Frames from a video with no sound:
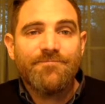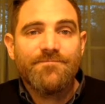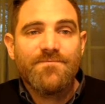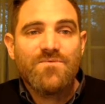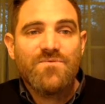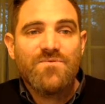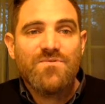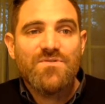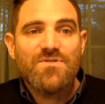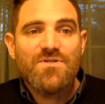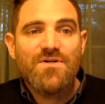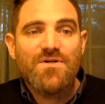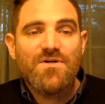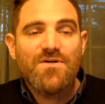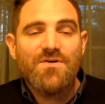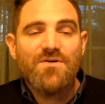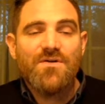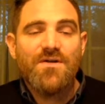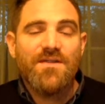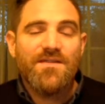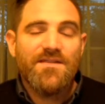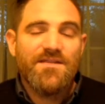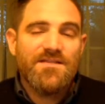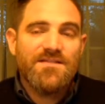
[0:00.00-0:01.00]
So
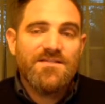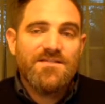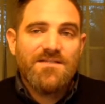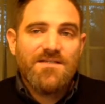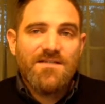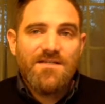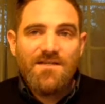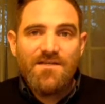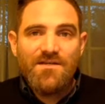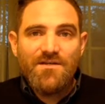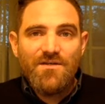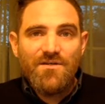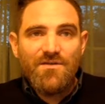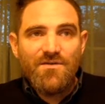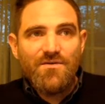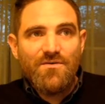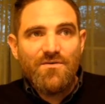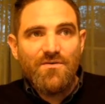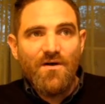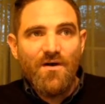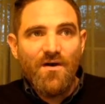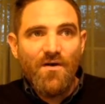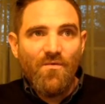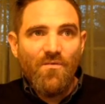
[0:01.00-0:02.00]
in this scene,
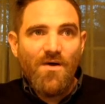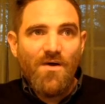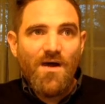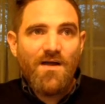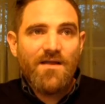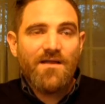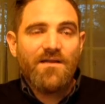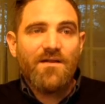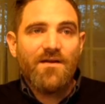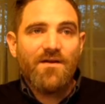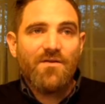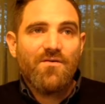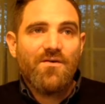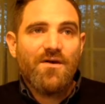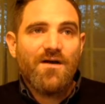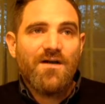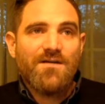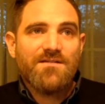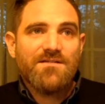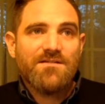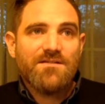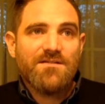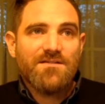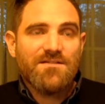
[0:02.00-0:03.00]
you are walking
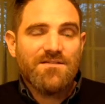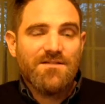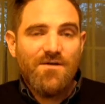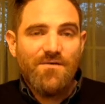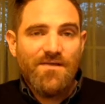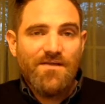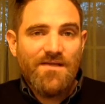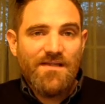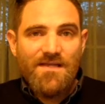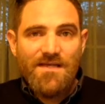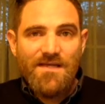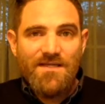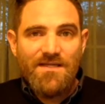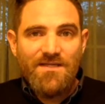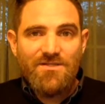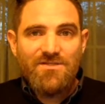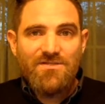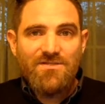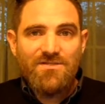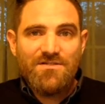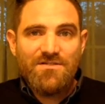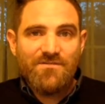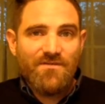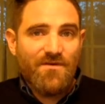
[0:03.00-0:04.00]
across a snowy
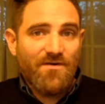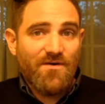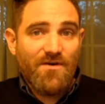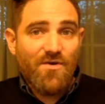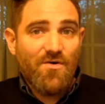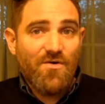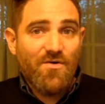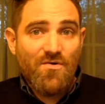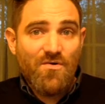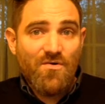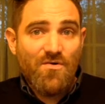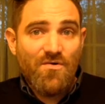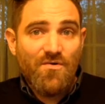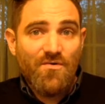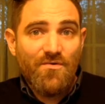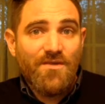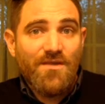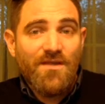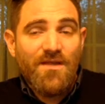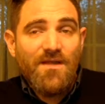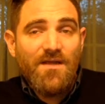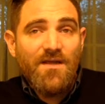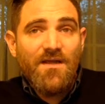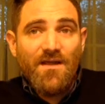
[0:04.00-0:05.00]
ledge. It's very
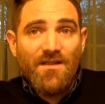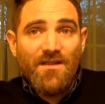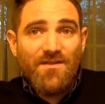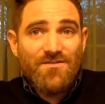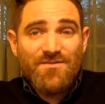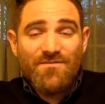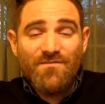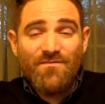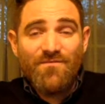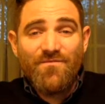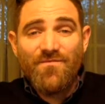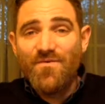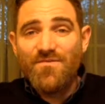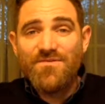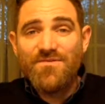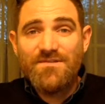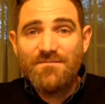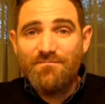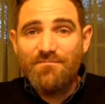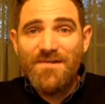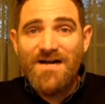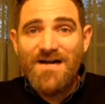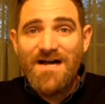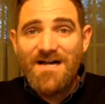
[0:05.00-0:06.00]
cold, and there's some
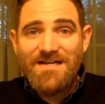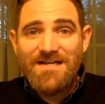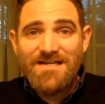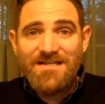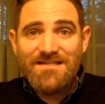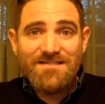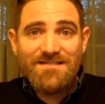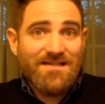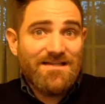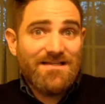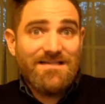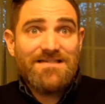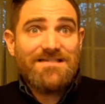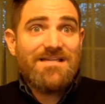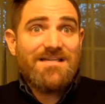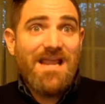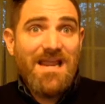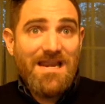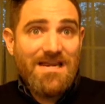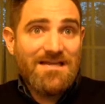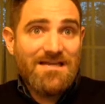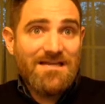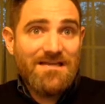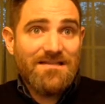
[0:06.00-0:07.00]
frozen bodies like
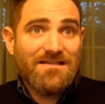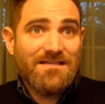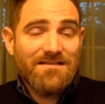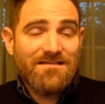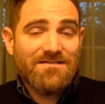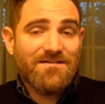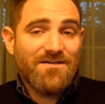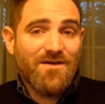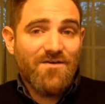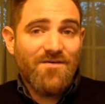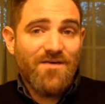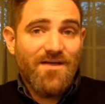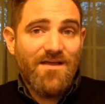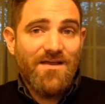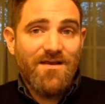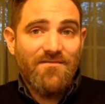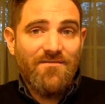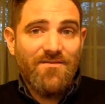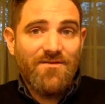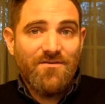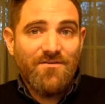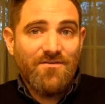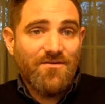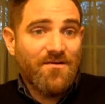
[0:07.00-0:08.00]
standing in the snow ahead
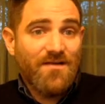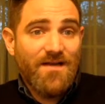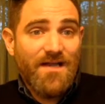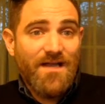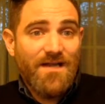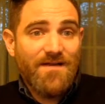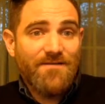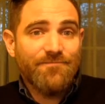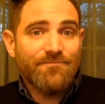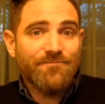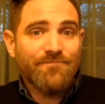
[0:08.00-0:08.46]
of you. They're dead.